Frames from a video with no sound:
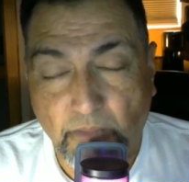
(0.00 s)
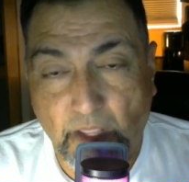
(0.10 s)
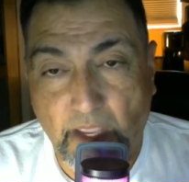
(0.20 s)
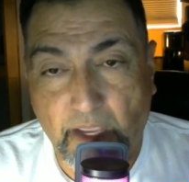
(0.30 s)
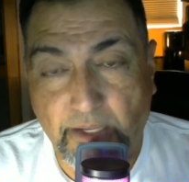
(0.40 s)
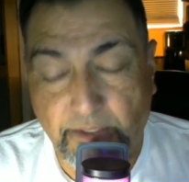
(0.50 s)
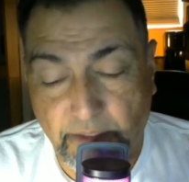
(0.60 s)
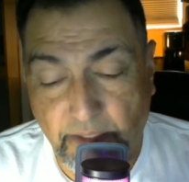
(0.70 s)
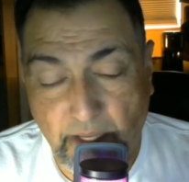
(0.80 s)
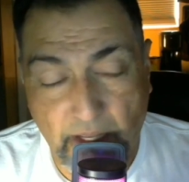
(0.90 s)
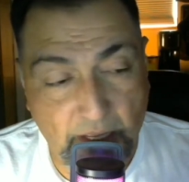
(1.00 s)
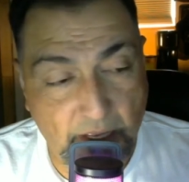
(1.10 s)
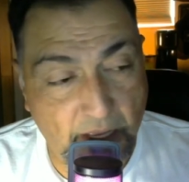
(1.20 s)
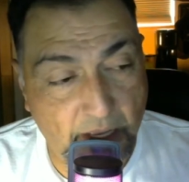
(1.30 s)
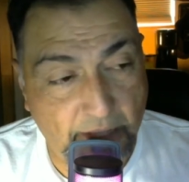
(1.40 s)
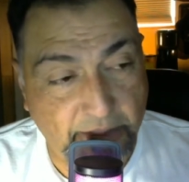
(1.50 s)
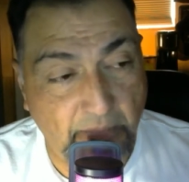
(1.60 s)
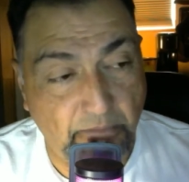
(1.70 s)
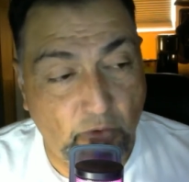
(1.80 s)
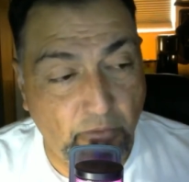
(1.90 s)
And at that
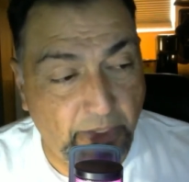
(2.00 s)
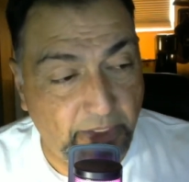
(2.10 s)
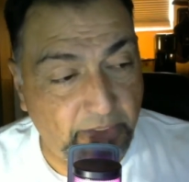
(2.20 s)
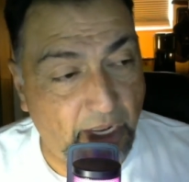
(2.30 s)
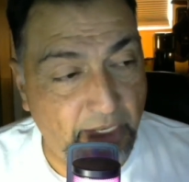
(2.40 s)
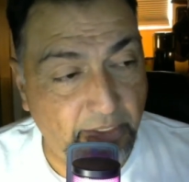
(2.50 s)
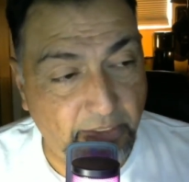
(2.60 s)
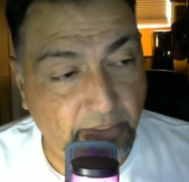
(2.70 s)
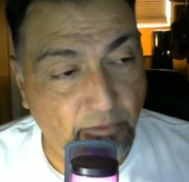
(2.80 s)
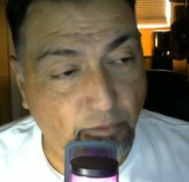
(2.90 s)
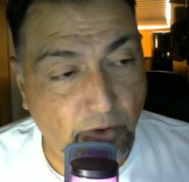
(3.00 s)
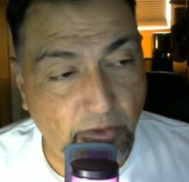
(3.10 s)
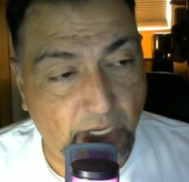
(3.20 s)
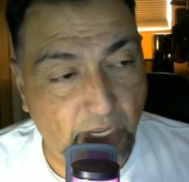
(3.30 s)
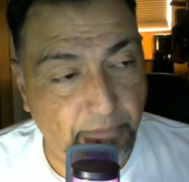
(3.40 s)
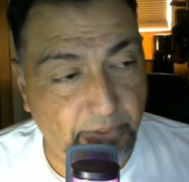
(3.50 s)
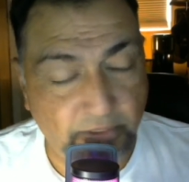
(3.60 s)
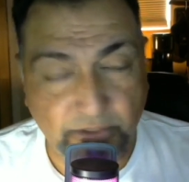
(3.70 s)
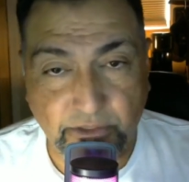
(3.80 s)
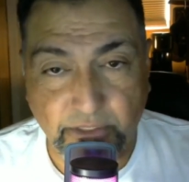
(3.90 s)
moment, I woke up, and
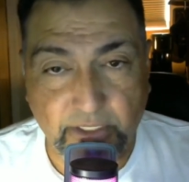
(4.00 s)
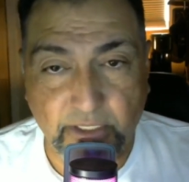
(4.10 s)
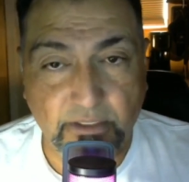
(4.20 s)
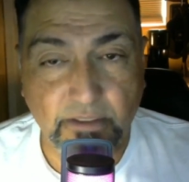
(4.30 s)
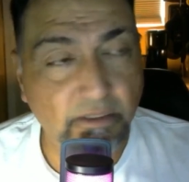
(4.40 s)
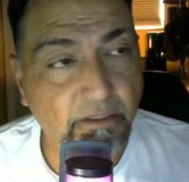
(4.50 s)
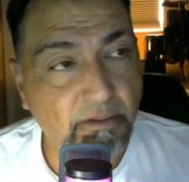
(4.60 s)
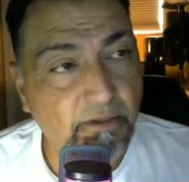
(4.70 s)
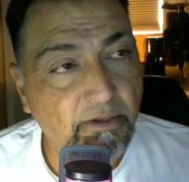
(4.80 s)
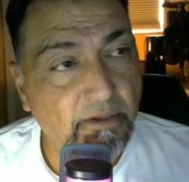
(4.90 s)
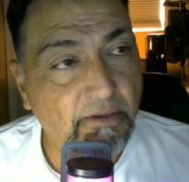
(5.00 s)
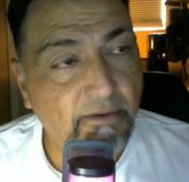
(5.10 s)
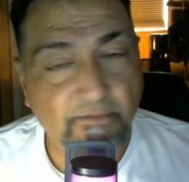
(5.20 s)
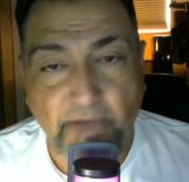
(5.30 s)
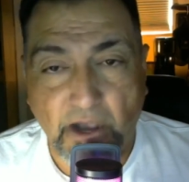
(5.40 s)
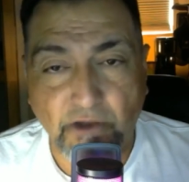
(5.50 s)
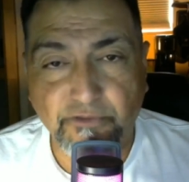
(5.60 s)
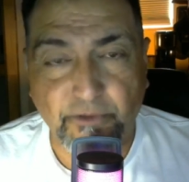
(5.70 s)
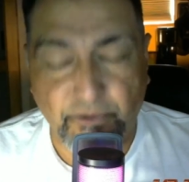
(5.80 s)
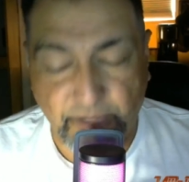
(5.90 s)
she can vouch
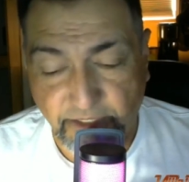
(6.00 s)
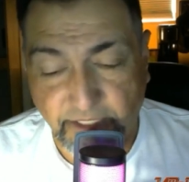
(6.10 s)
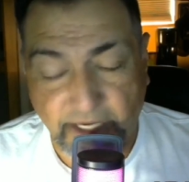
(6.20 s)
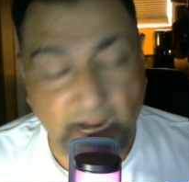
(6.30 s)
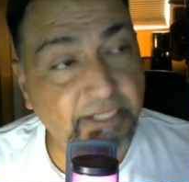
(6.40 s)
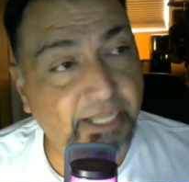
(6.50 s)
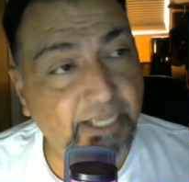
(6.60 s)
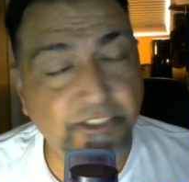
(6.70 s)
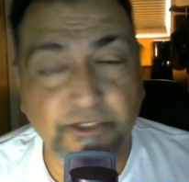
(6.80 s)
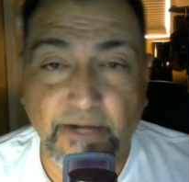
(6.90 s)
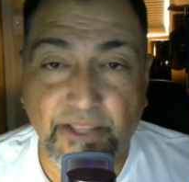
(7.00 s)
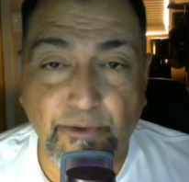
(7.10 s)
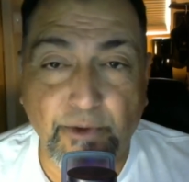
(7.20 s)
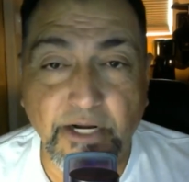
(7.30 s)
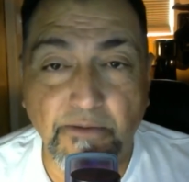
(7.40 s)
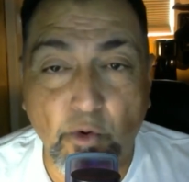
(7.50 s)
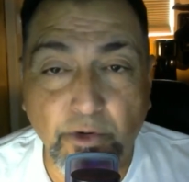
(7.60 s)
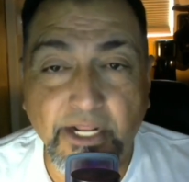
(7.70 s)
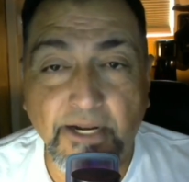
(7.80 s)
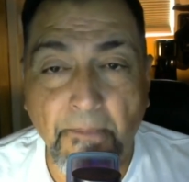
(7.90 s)
for this, that I text her at 3 in the
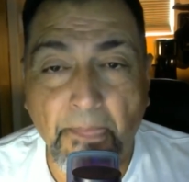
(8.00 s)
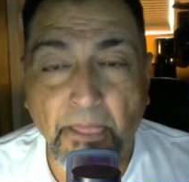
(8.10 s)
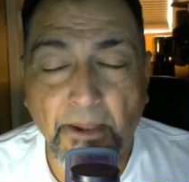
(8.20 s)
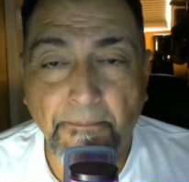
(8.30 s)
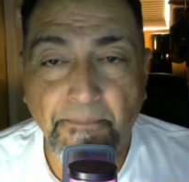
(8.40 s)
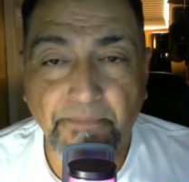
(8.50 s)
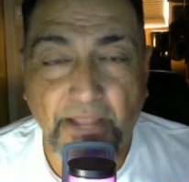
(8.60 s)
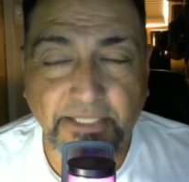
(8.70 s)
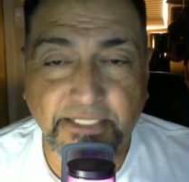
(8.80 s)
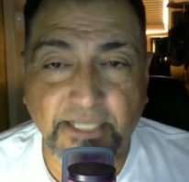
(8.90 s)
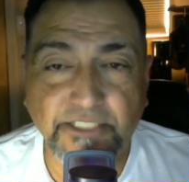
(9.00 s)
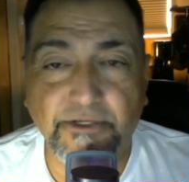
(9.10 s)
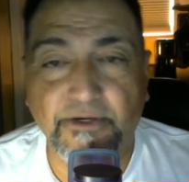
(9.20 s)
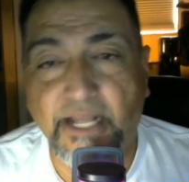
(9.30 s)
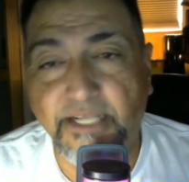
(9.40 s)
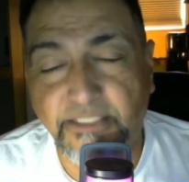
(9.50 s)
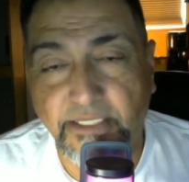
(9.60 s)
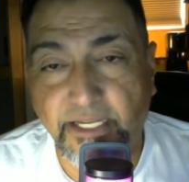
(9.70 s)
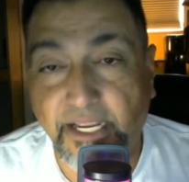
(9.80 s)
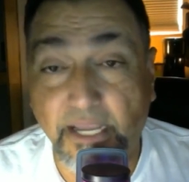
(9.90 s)
morning. I text her and I
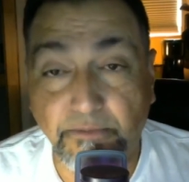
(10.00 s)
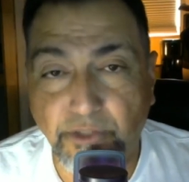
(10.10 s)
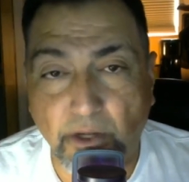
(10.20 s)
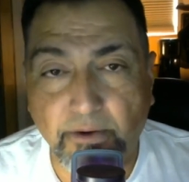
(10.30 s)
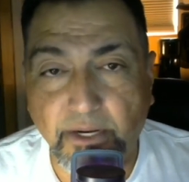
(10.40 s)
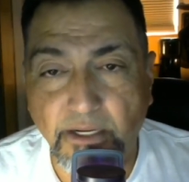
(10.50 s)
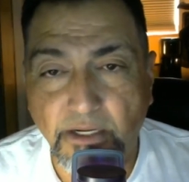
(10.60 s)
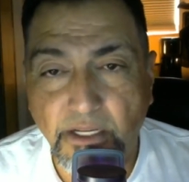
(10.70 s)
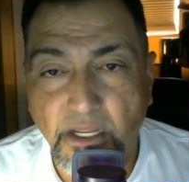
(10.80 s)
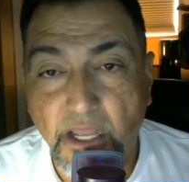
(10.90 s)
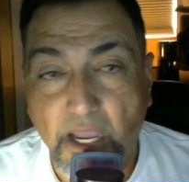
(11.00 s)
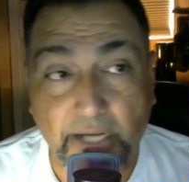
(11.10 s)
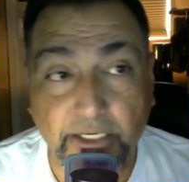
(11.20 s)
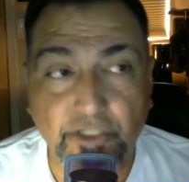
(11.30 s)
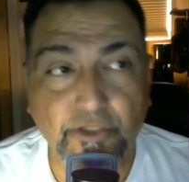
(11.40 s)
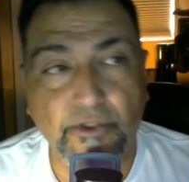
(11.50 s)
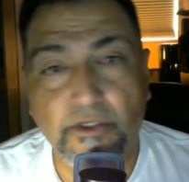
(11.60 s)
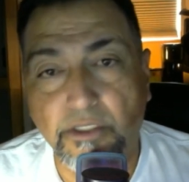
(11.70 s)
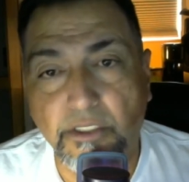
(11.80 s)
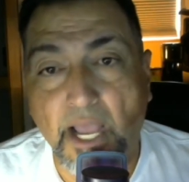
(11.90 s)
said, "Hey, I'm sorry. I need you to
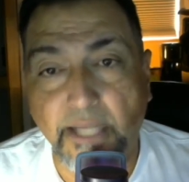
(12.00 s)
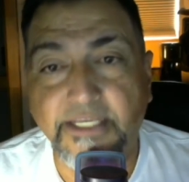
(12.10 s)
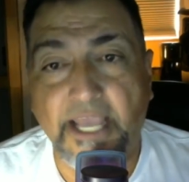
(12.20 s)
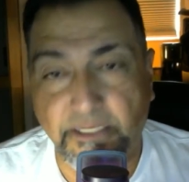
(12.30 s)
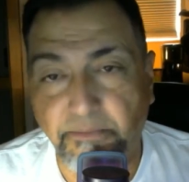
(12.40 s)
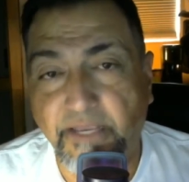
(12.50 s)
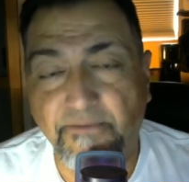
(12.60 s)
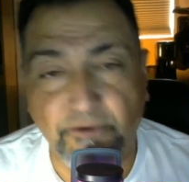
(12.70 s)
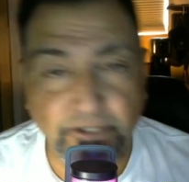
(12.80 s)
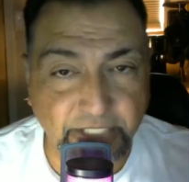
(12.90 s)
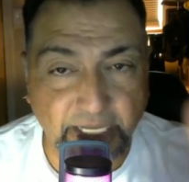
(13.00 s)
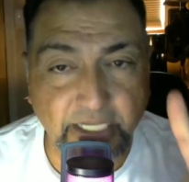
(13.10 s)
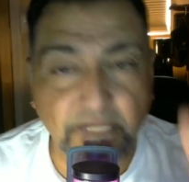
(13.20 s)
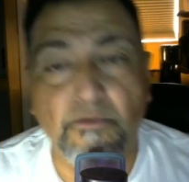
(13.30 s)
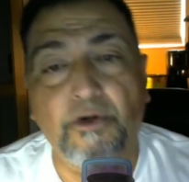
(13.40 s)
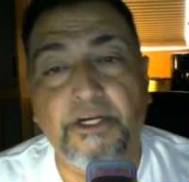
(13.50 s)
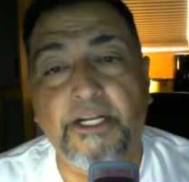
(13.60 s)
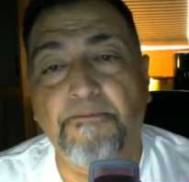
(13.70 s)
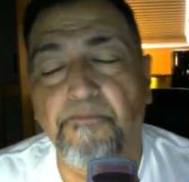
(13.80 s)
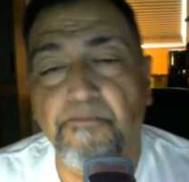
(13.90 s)
contact me first thing in the morning."
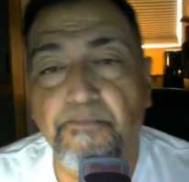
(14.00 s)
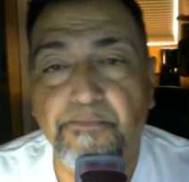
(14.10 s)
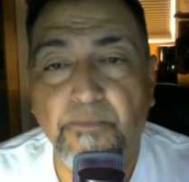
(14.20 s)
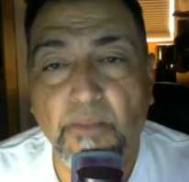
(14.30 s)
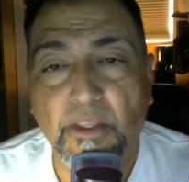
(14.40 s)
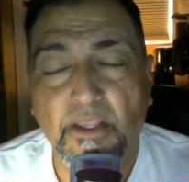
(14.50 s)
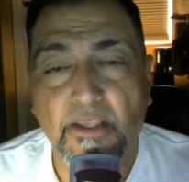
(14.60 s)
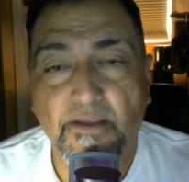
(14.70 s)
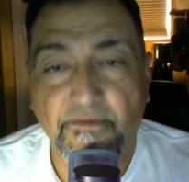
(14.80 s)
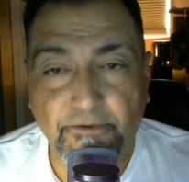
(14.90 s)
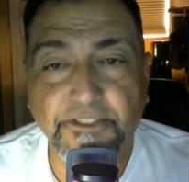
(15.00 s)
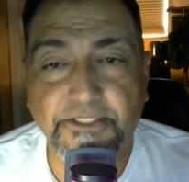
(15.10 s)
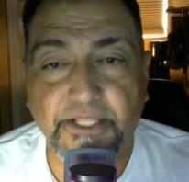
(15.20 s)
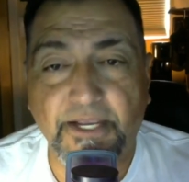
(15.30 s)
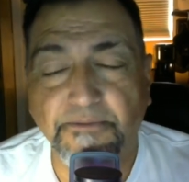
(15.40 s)
First thing.